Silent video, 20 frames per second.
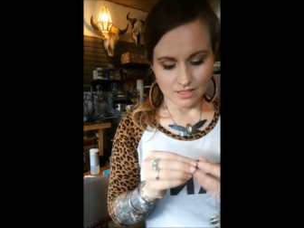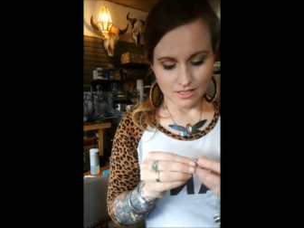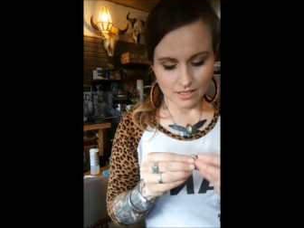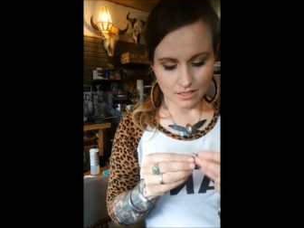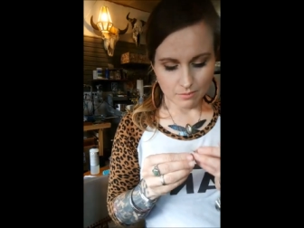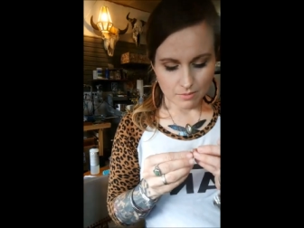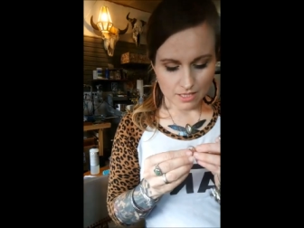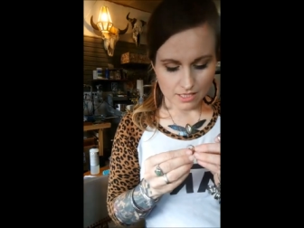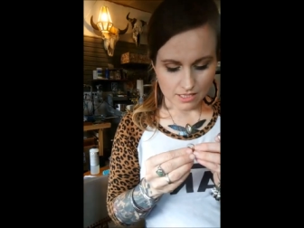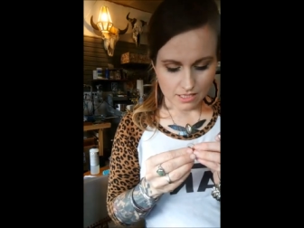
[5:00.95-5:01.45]

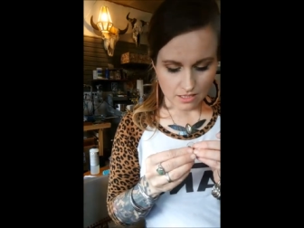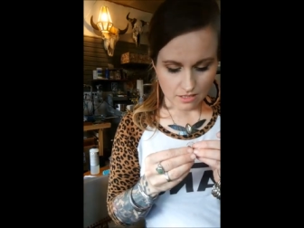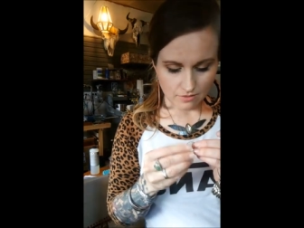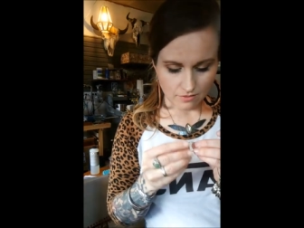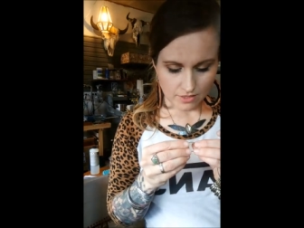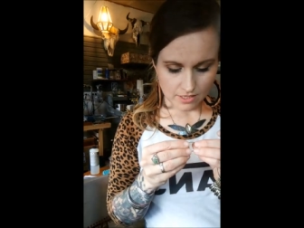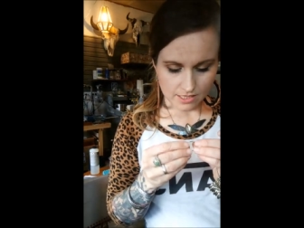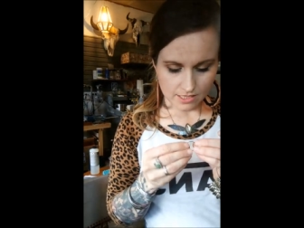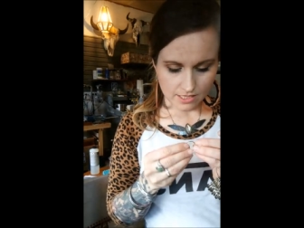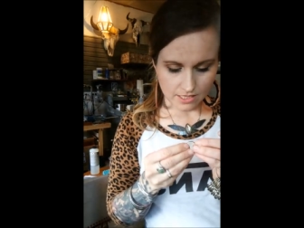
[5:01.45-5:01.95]
Let me see
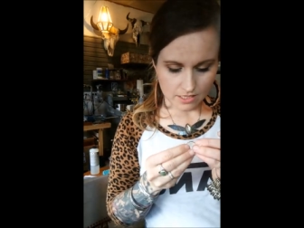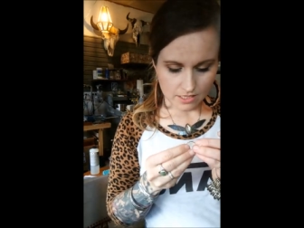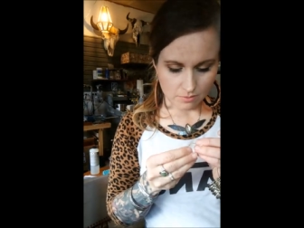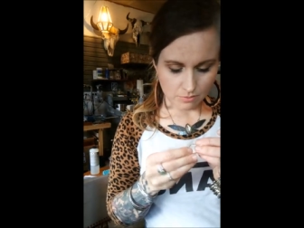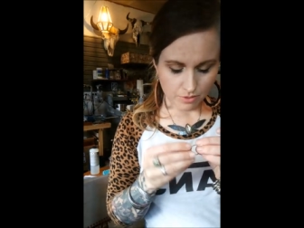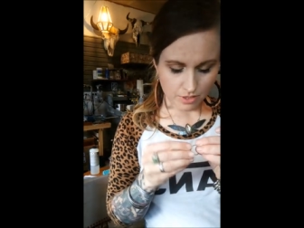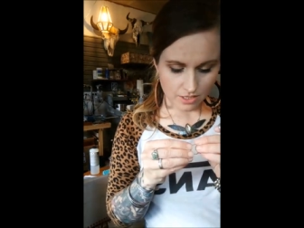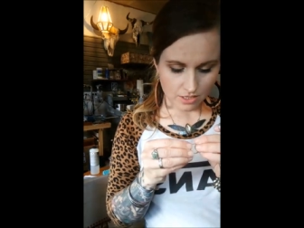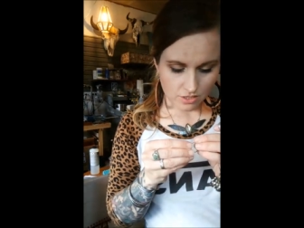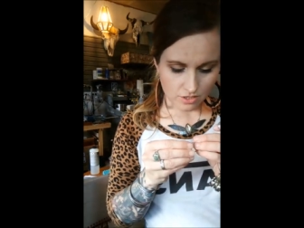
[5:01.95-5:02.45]
if it says, I'm
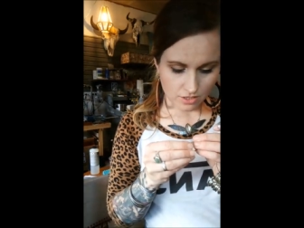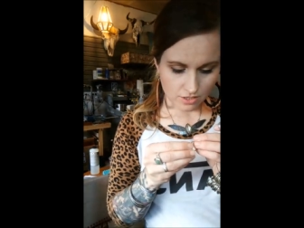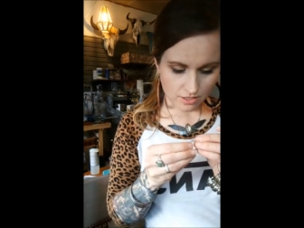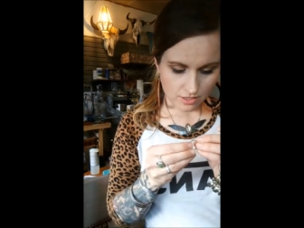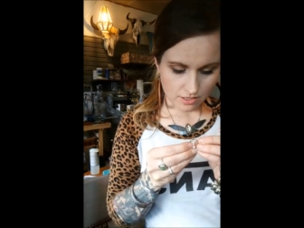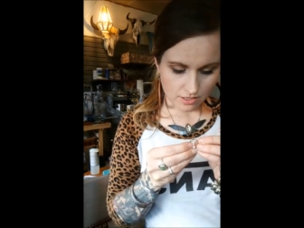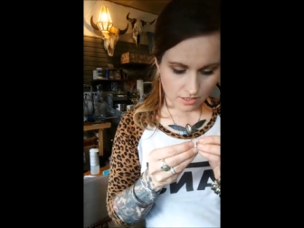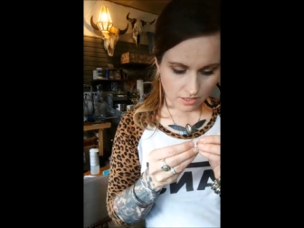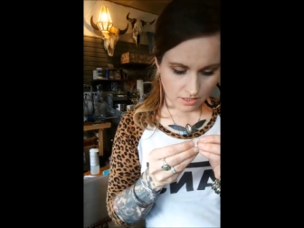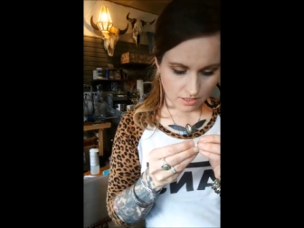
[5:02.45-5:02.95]
pretty sure
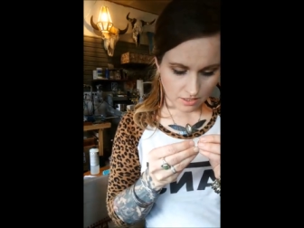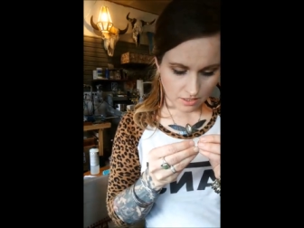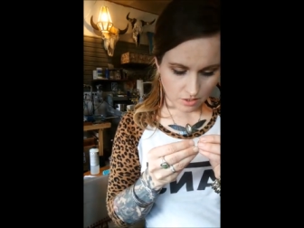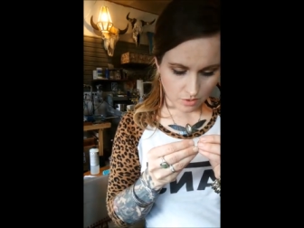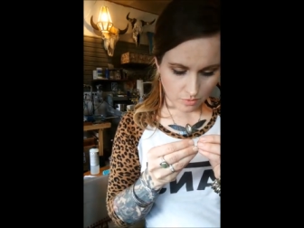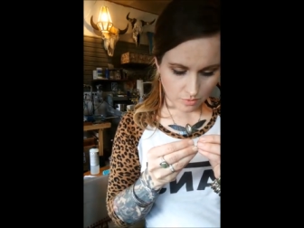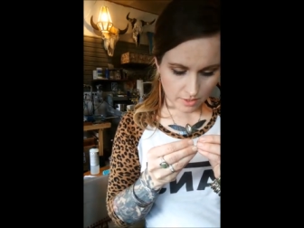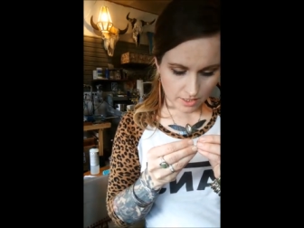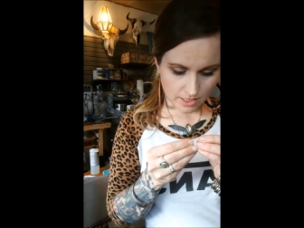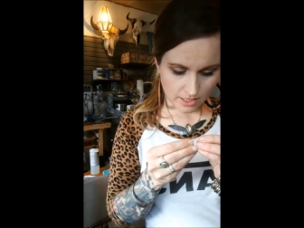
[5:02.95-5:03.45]
it's a
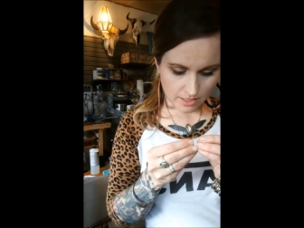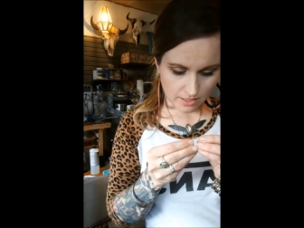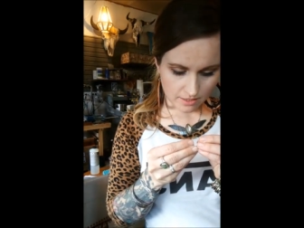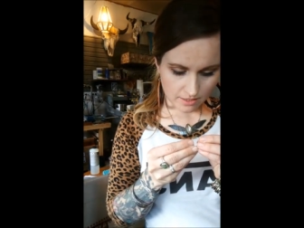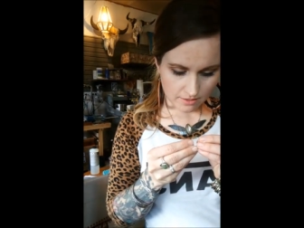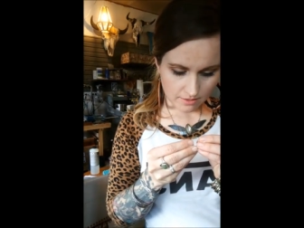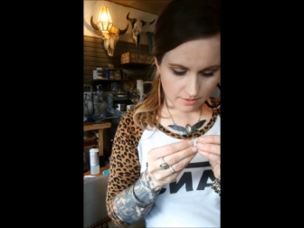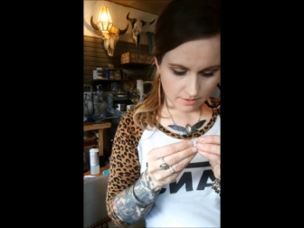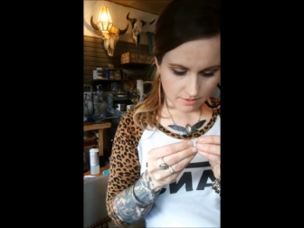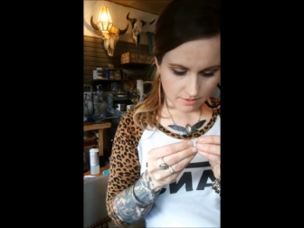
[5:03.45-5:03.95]
20,